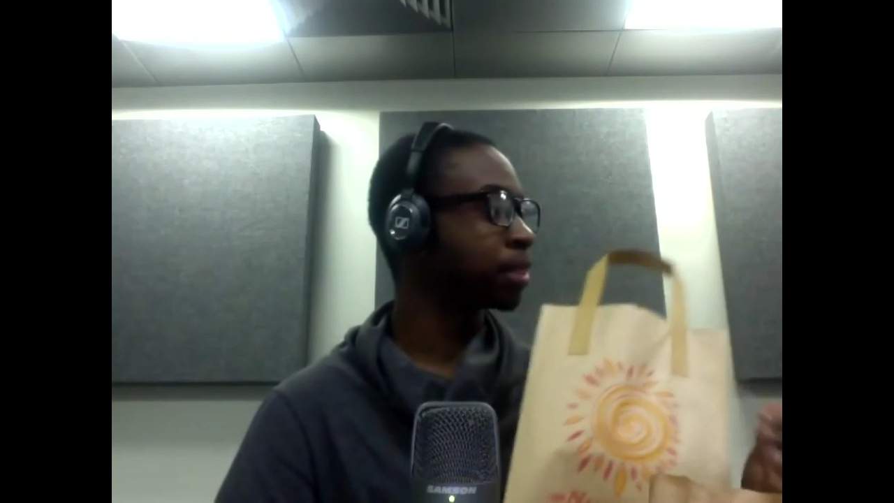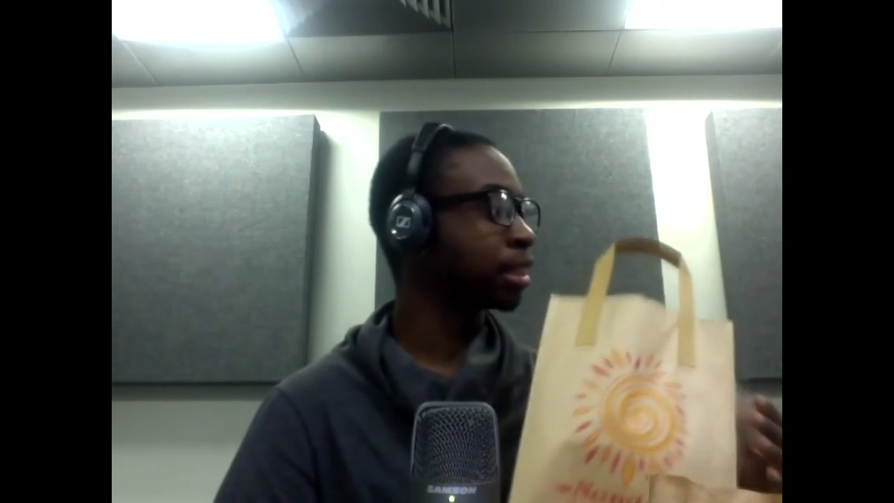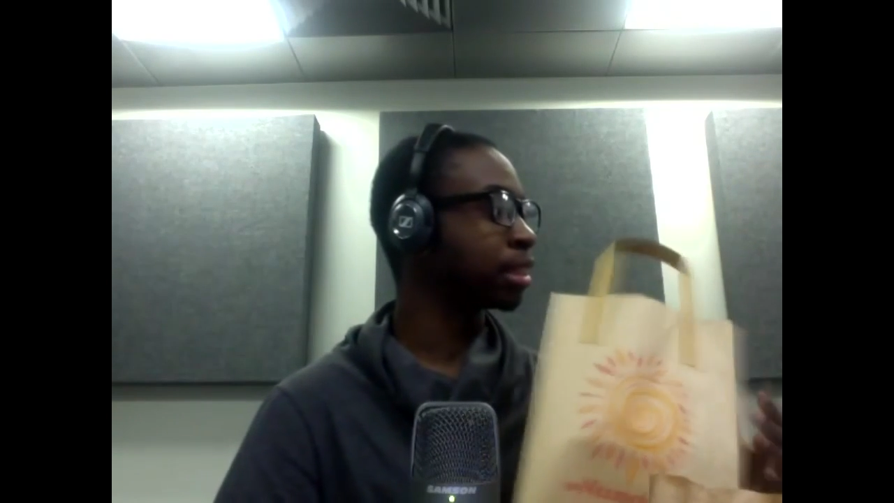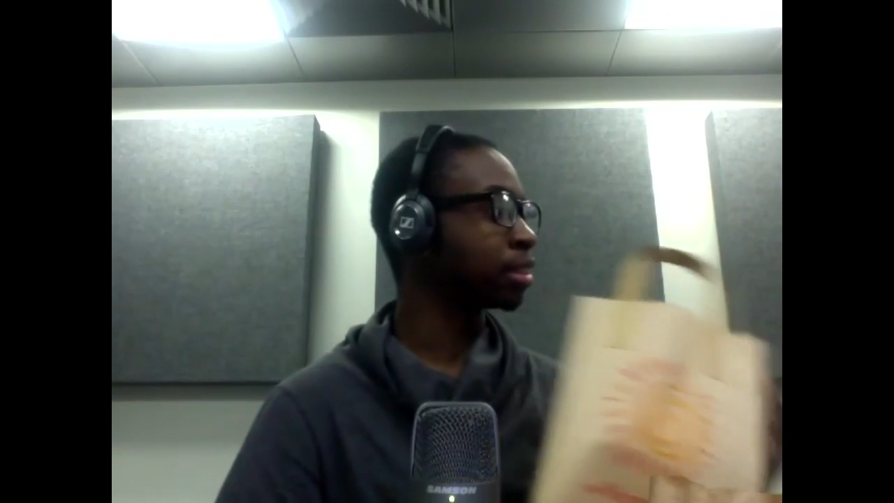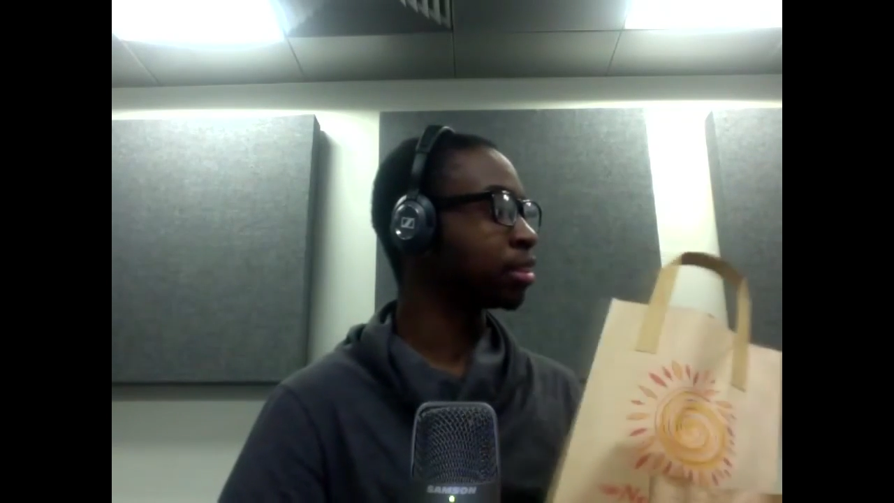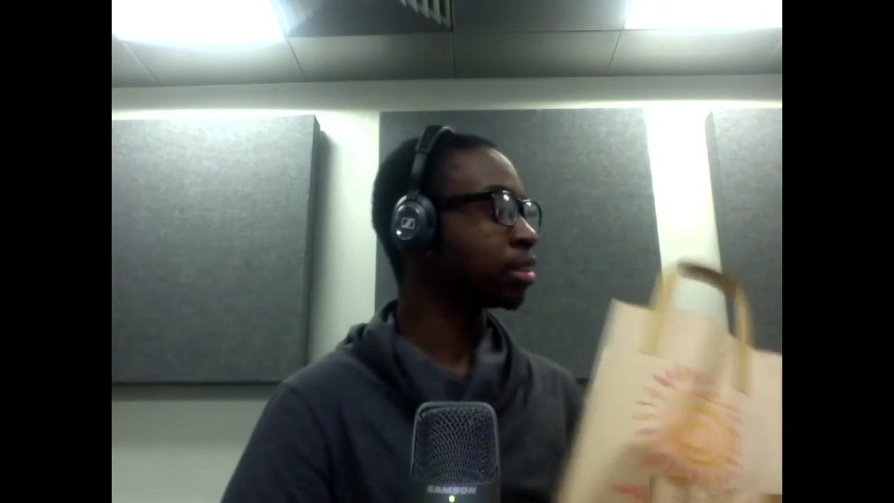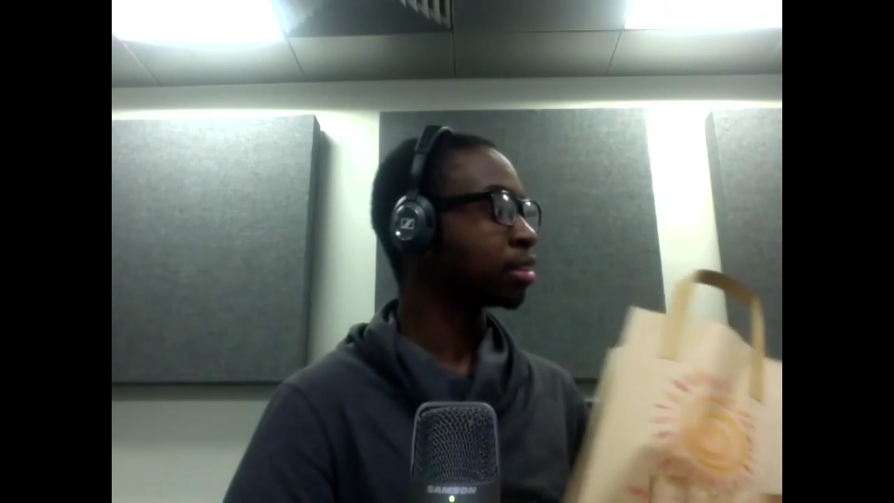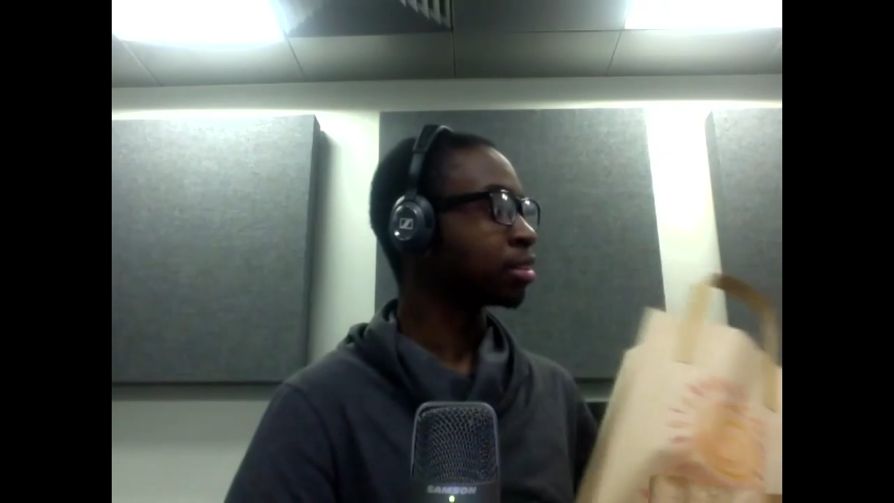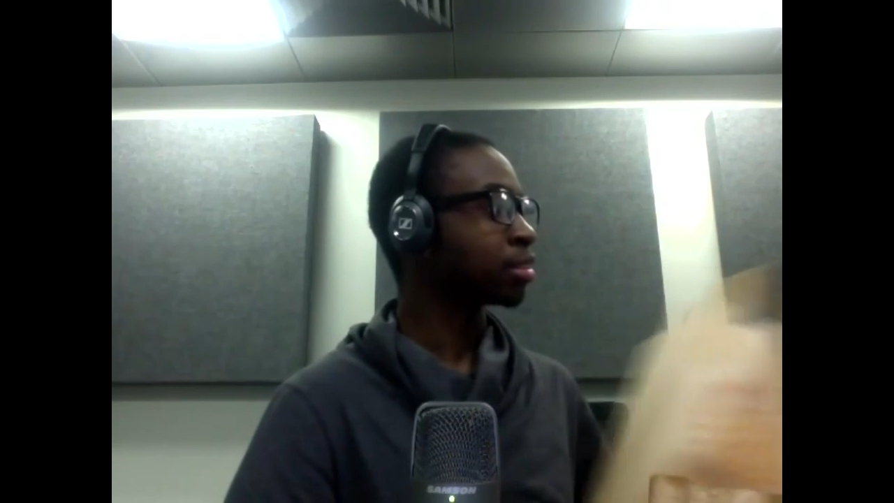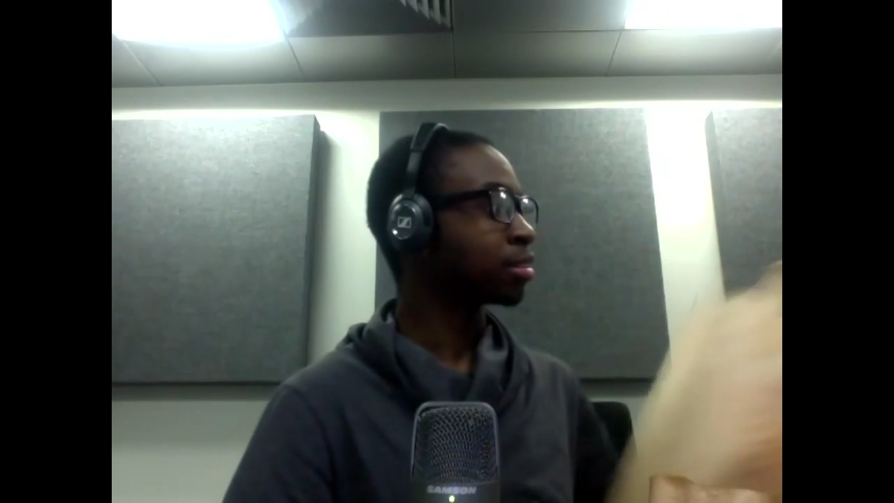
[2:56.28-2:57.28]
You said, you said
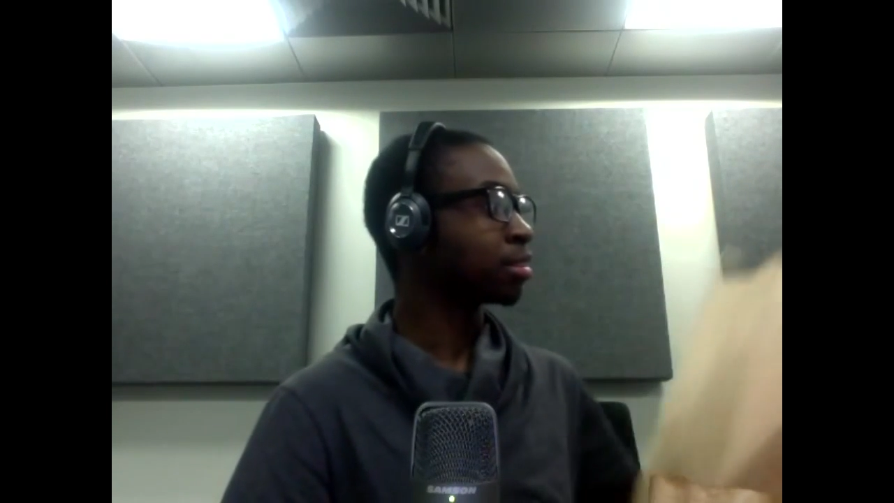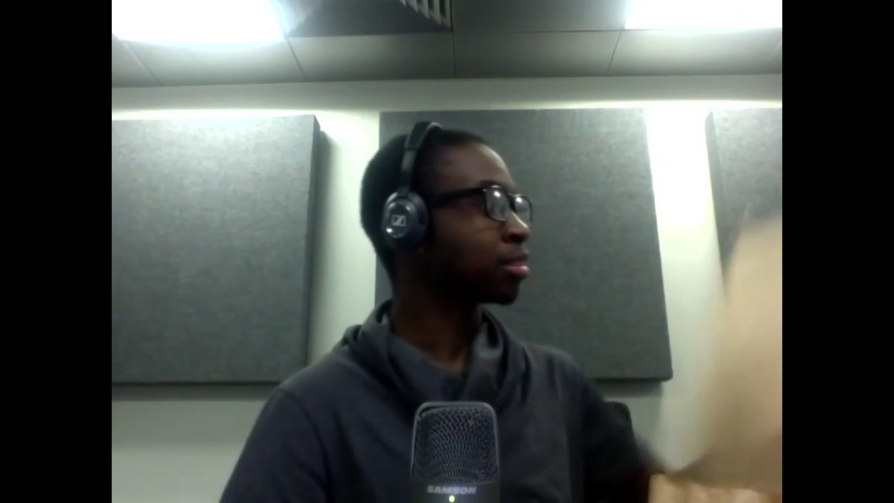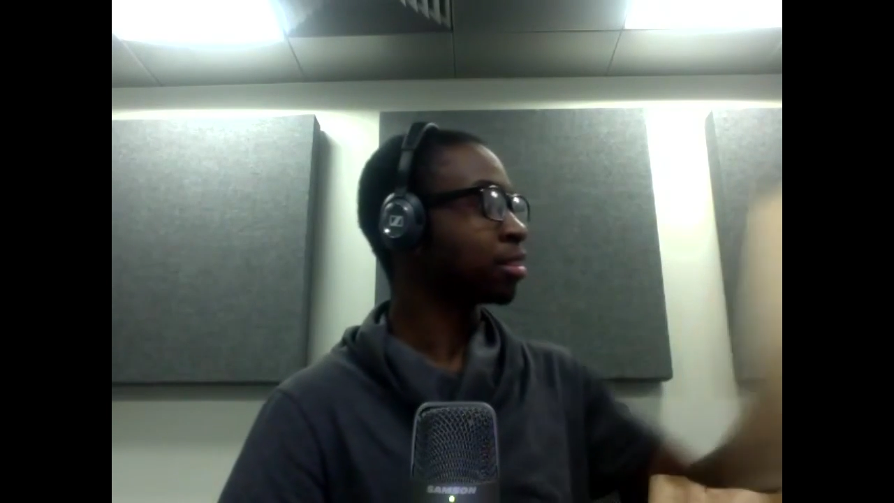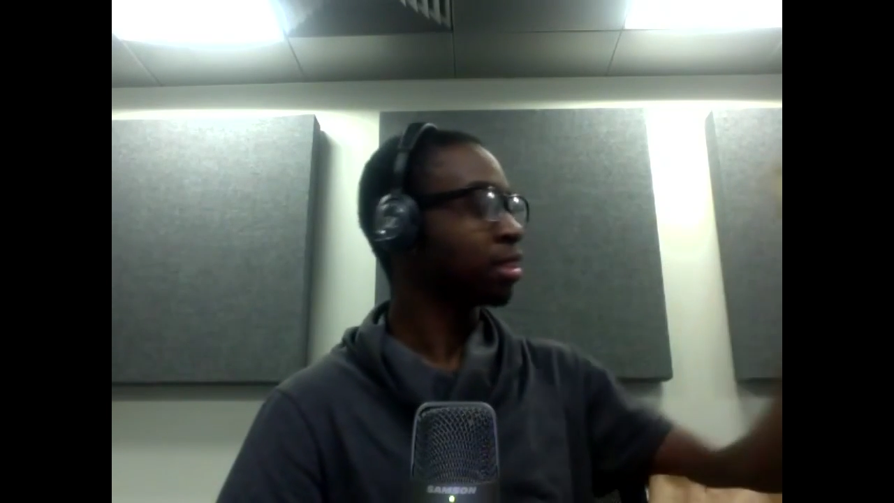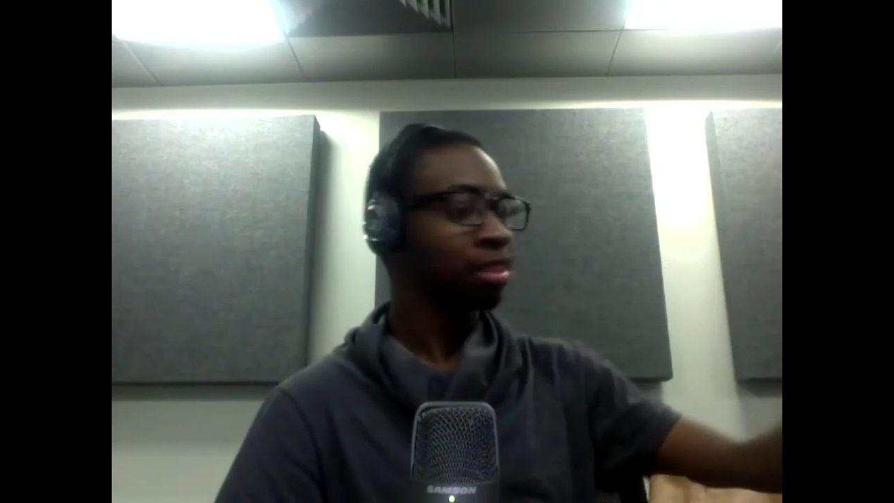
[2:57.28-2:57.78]
you did both,